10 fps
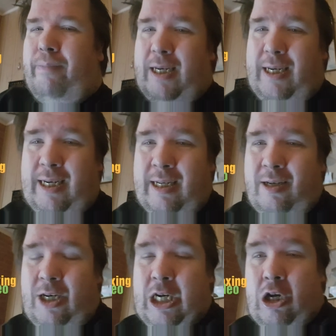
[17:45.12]
But
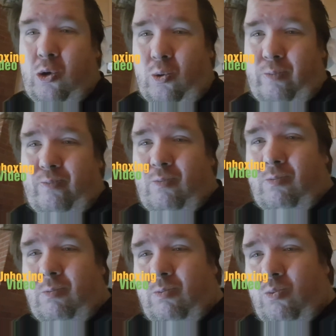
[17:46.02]
no.
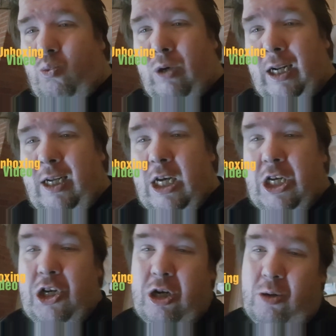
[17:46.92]
Well,
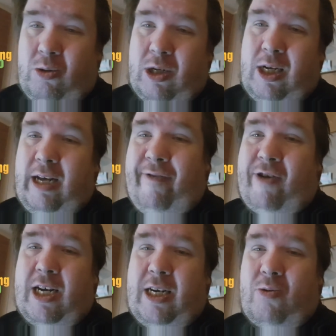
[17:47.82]
you know, they
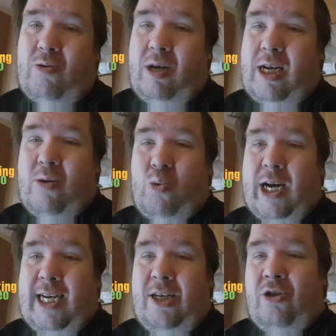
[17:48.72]
find a
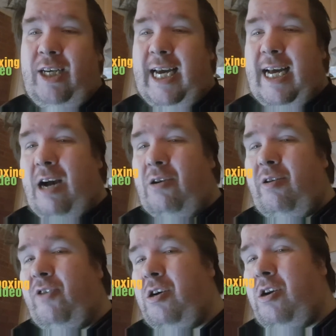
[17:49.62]
way to get
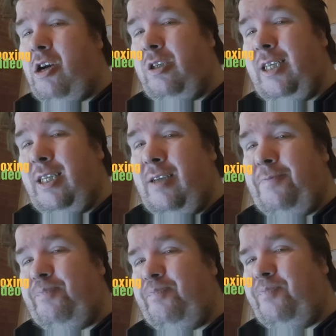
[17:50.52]
out of the closet.